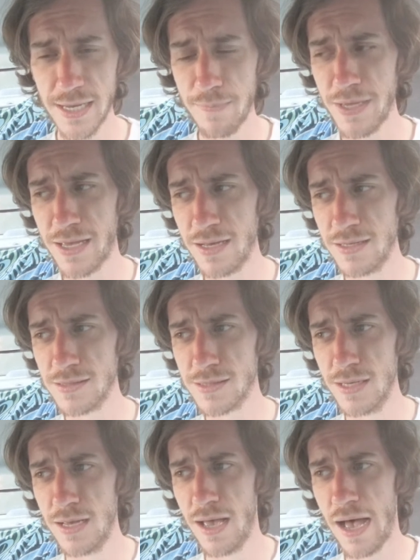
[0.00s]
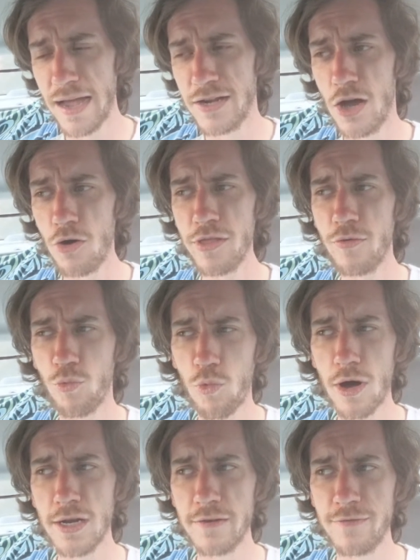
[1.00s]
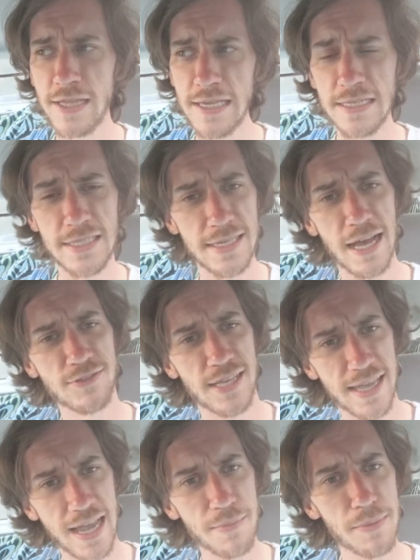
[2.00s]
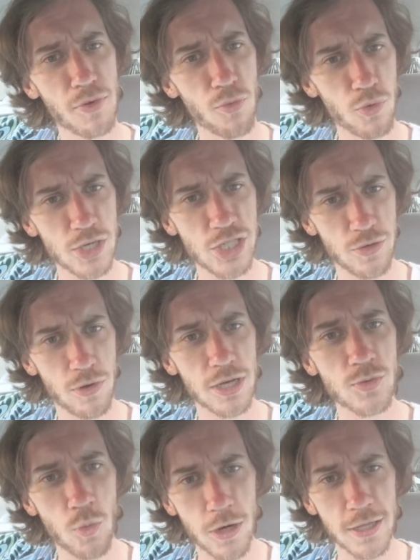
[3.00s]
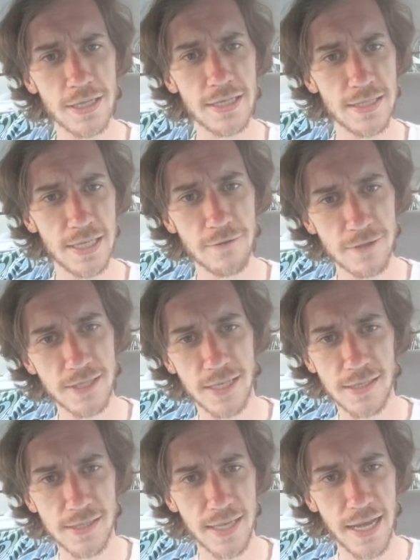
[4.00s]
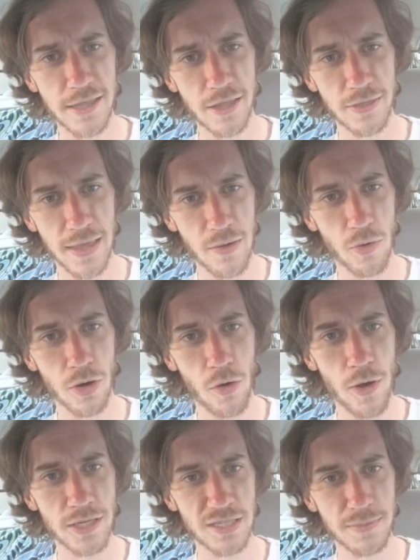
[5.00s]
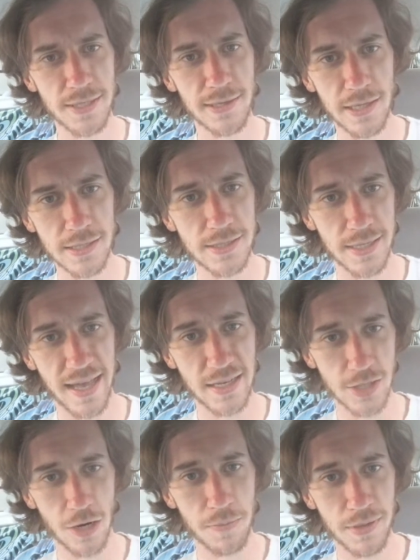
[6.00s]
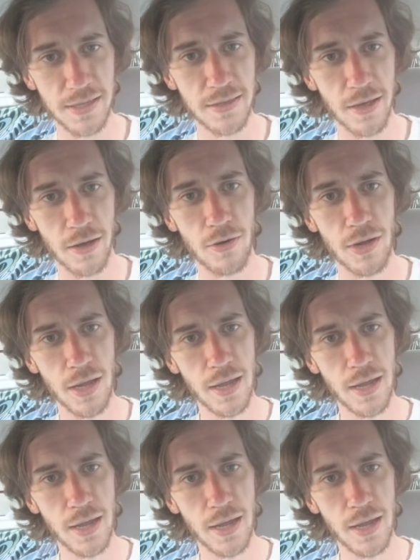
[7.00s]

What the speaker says: Because I know that one of the ETFs, I can't remember which it was, one of the ETFs did say that they were going to be listing XRP though.